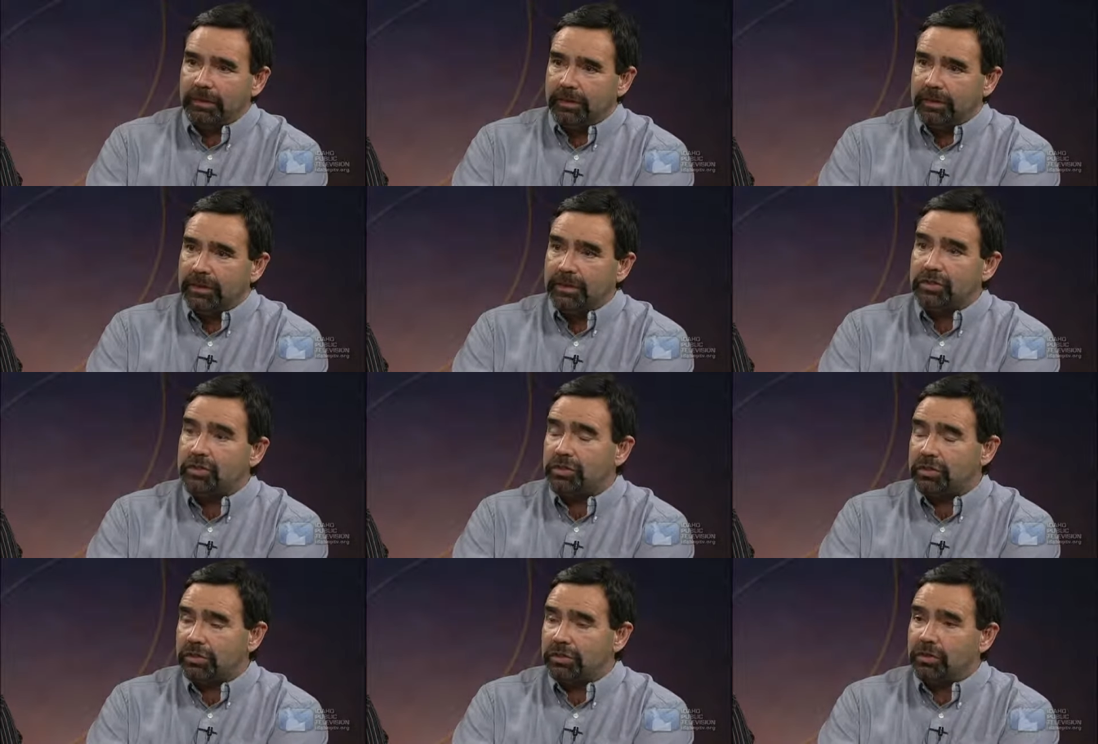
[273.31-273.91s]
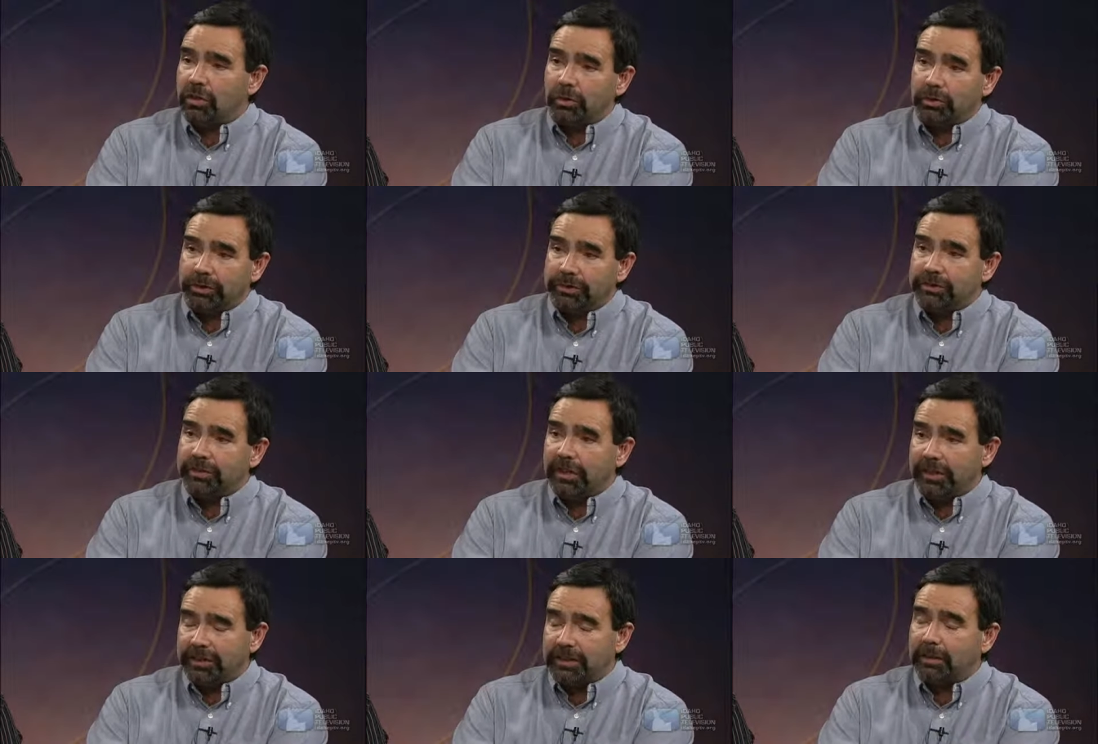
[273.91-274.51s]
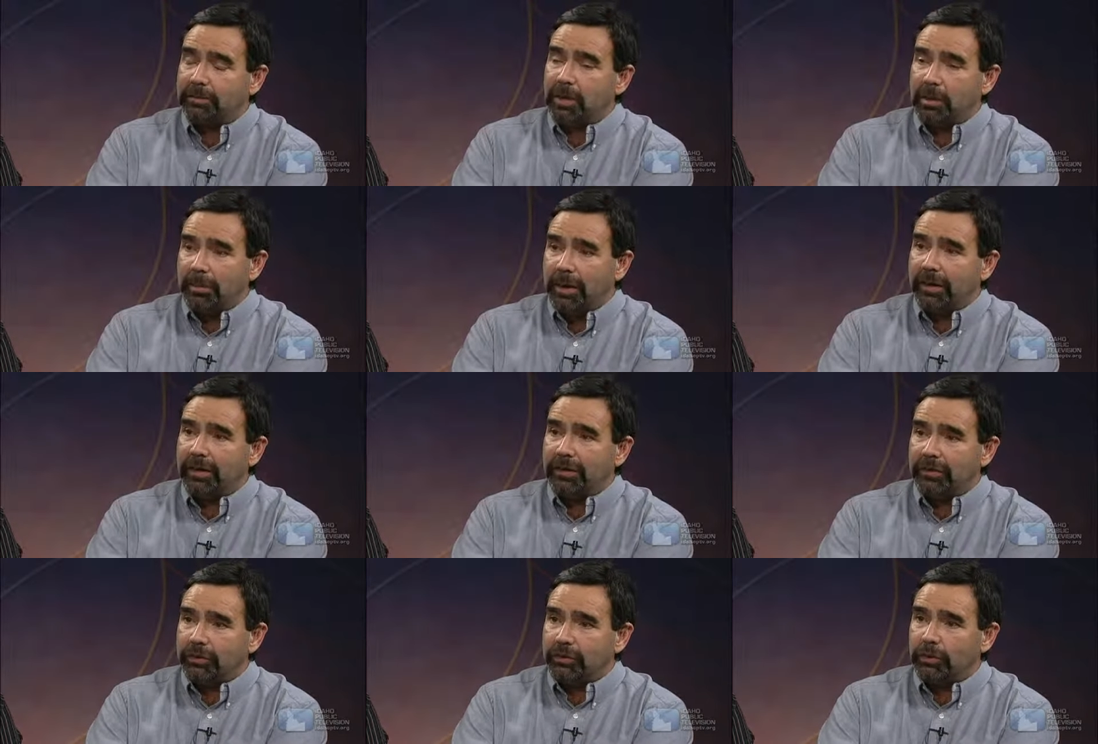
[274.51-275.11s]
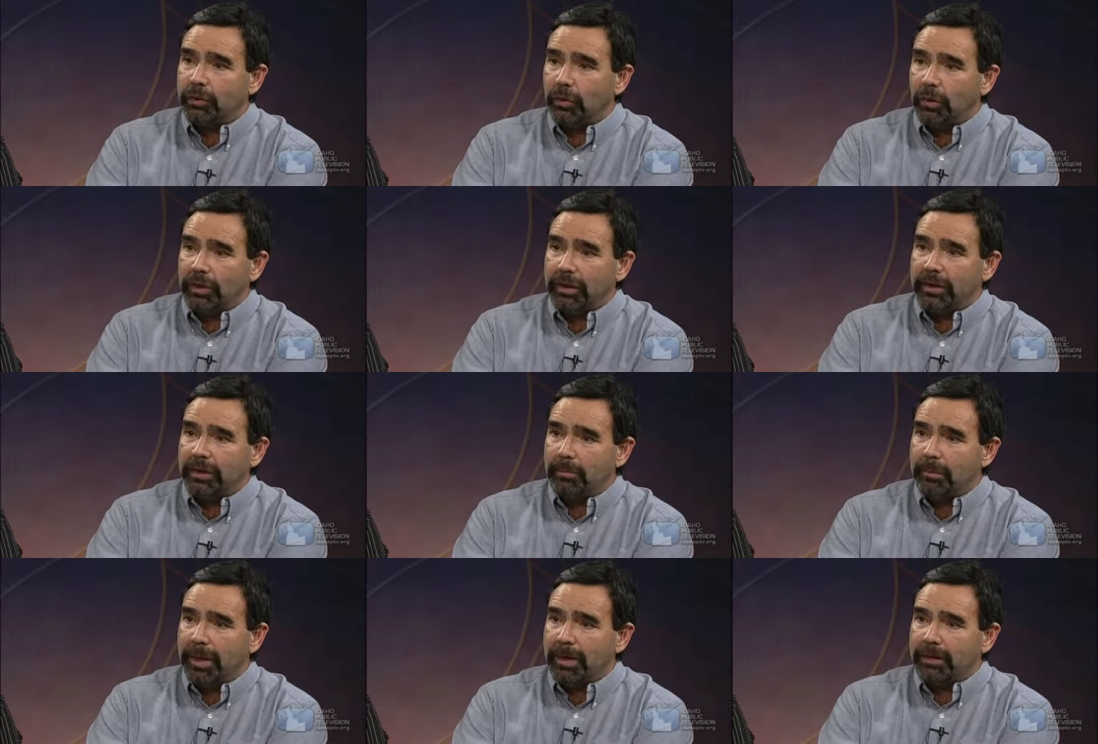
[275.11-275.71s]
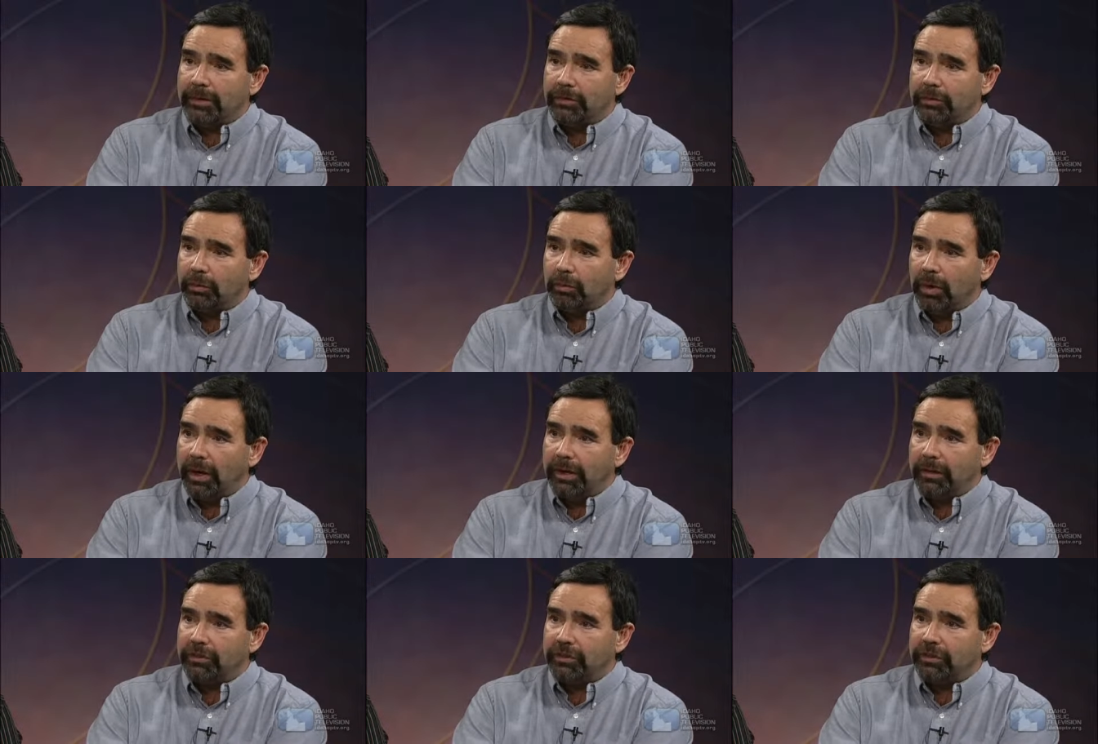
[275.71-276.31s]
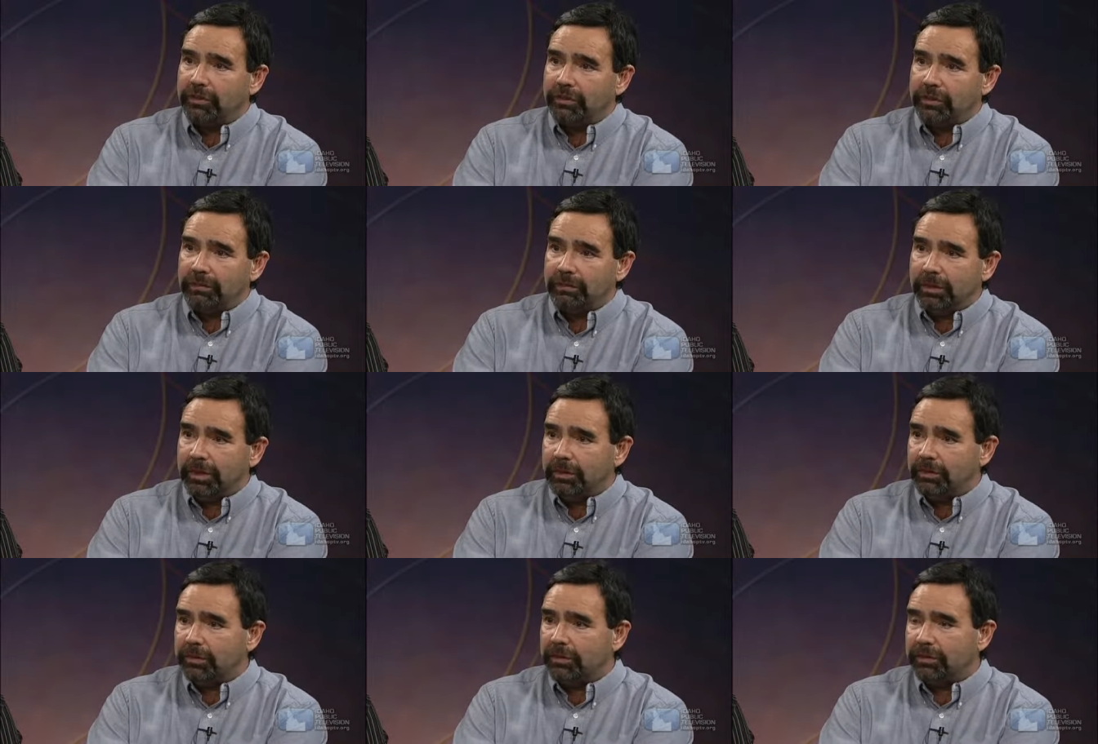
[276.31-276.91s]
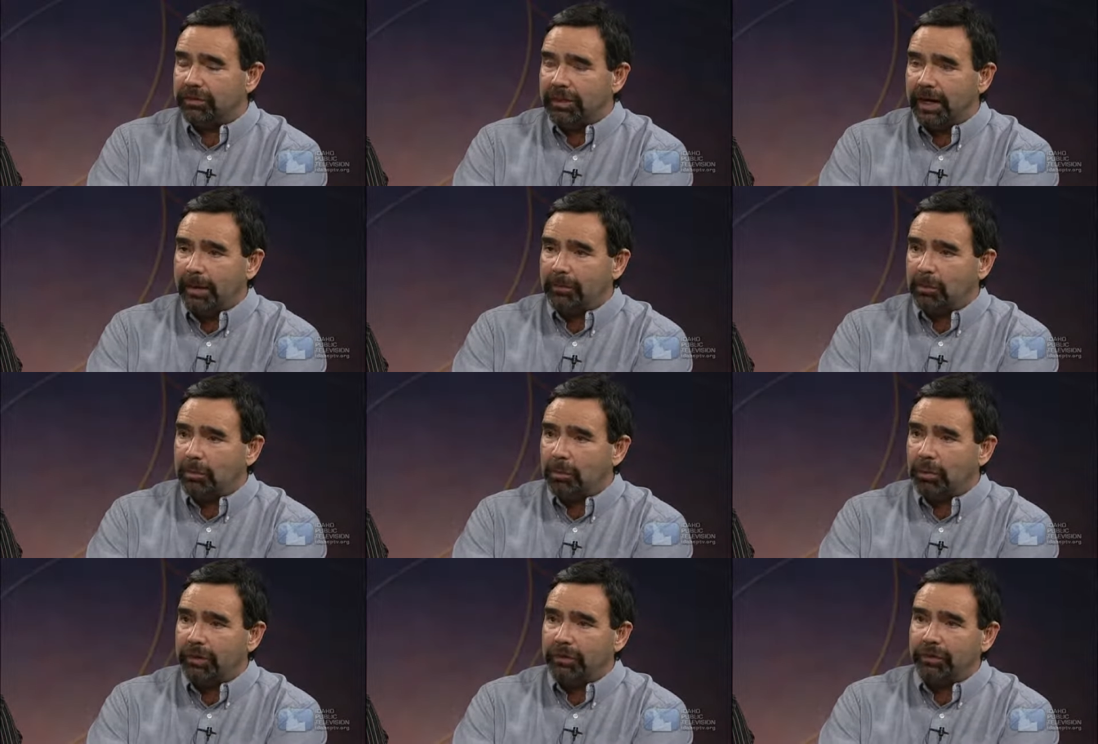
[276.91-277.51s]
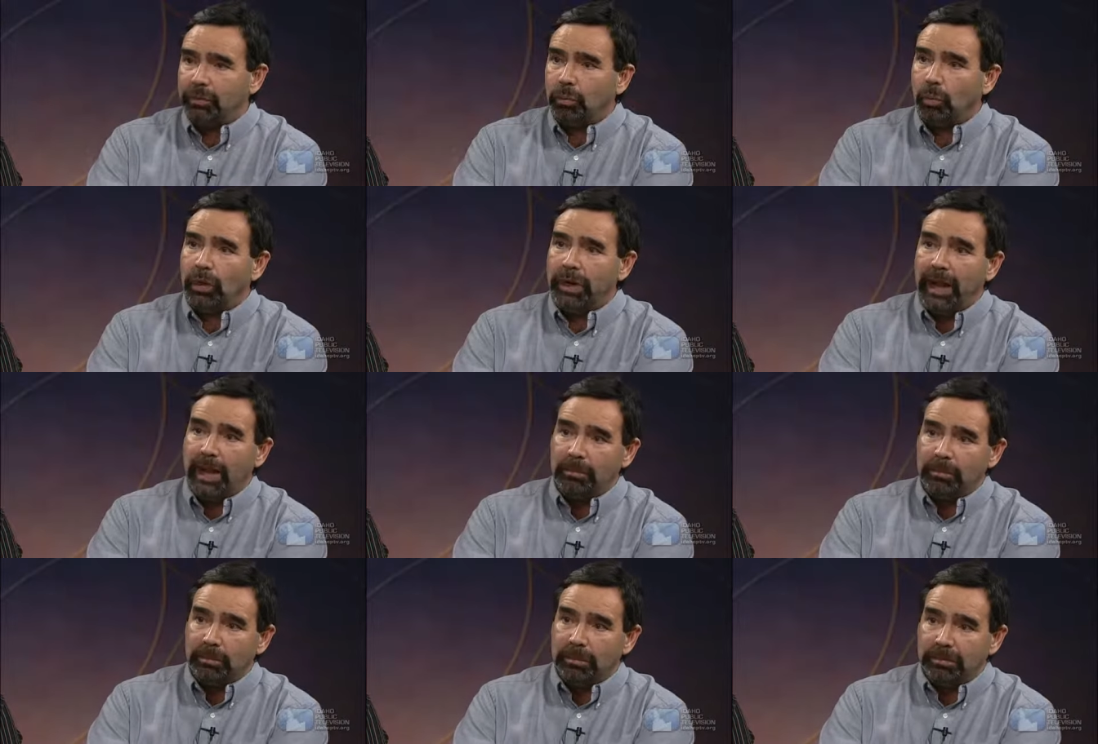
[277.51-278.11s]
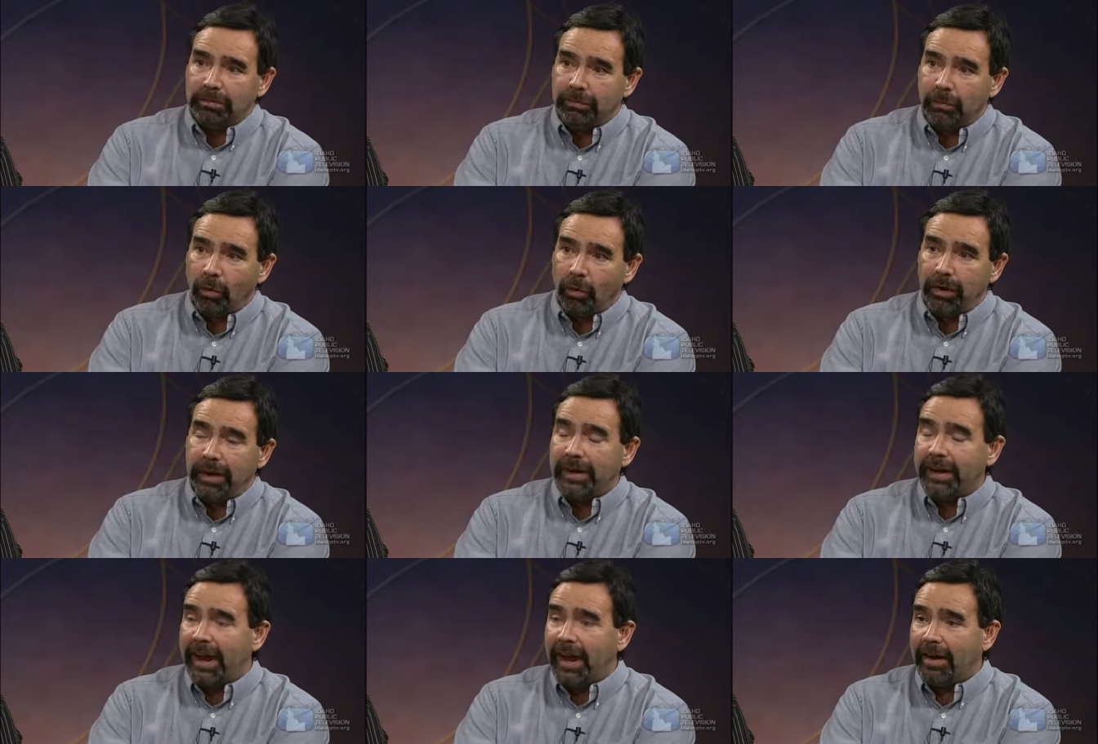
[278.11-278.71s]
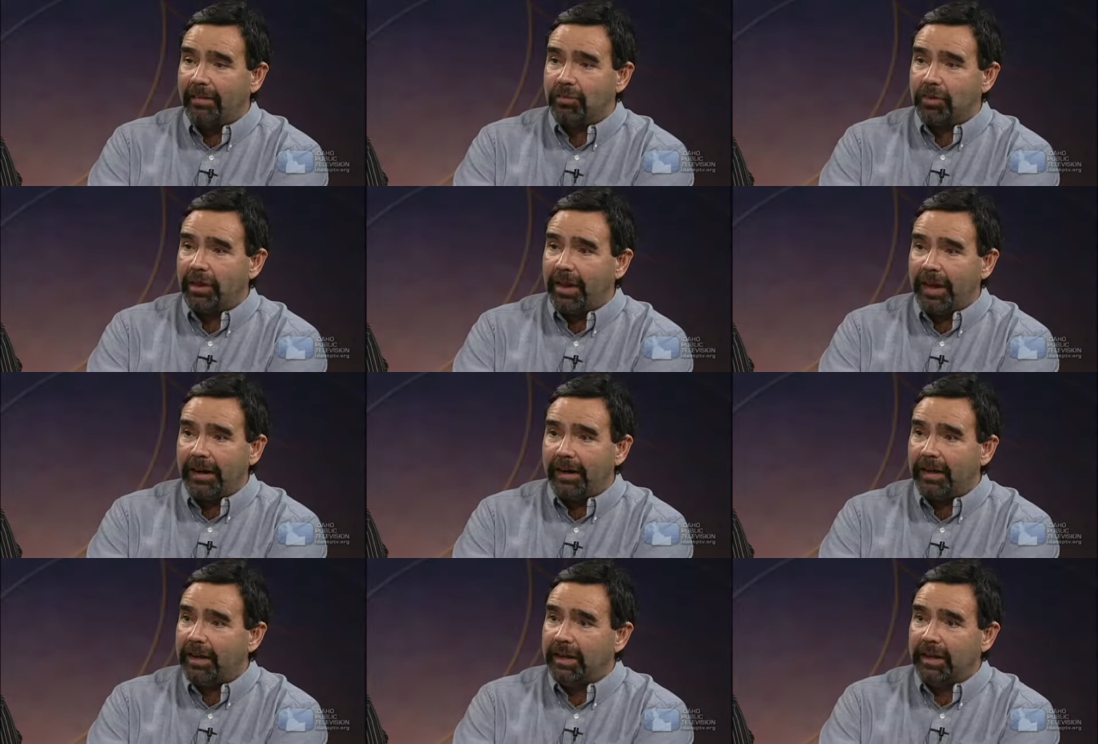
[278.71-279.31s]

his Joe started telling me about his story, about his arrest, his conviction, his time in prison, what happened before and after that.